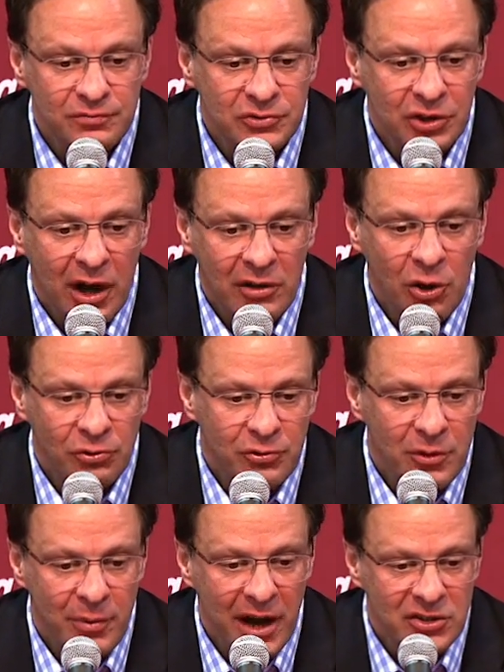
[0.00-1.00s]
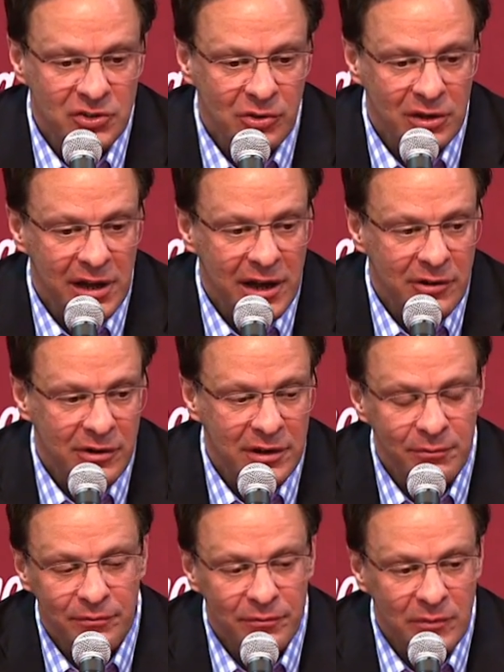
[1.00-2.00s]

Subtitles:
So I'll go through the box score later and